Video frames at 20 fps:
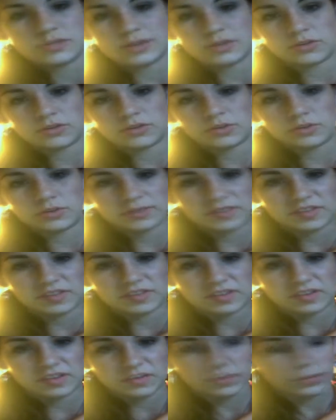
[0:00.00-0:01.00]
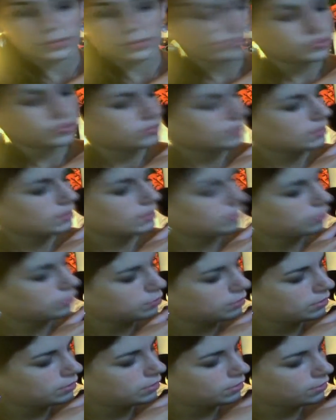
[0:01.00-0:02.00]
I don't know what this is, but there's like
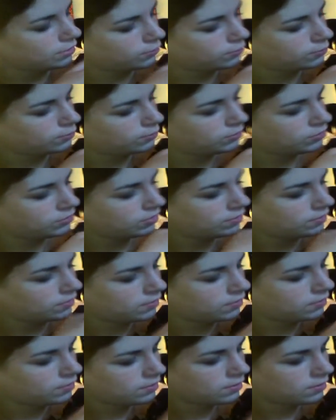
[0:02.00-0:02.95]
three little switches.